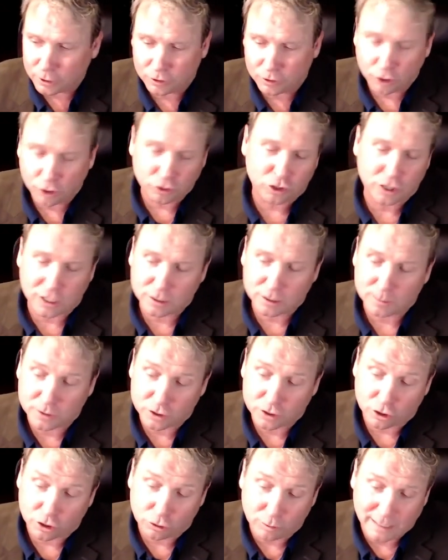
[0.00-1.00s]
those judgments
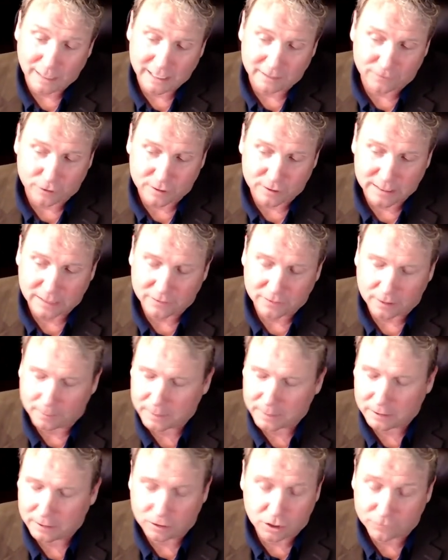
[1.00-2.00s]
are granted for
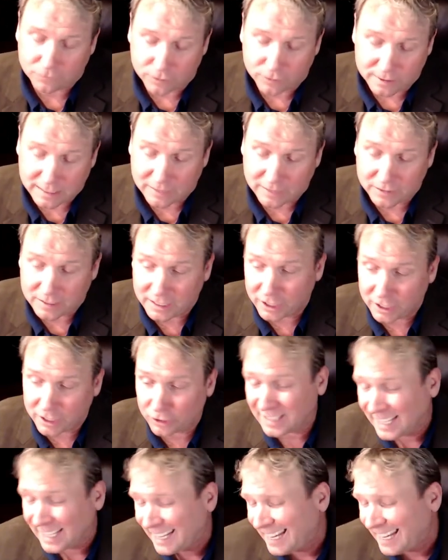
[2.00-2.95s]
good for 7 years,